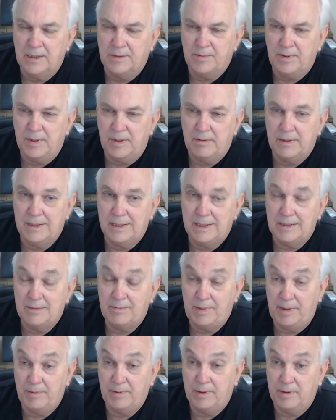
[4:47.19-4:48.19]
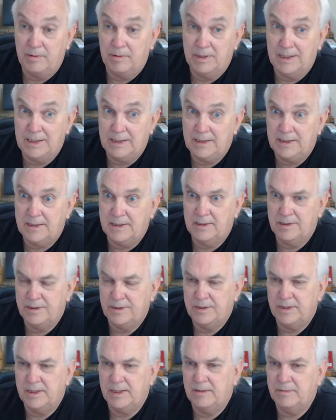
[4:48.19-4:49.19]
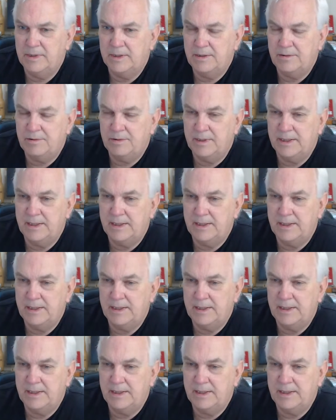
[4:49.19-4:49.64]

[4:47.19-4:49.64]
There's probably a lot of people that would like to lose that much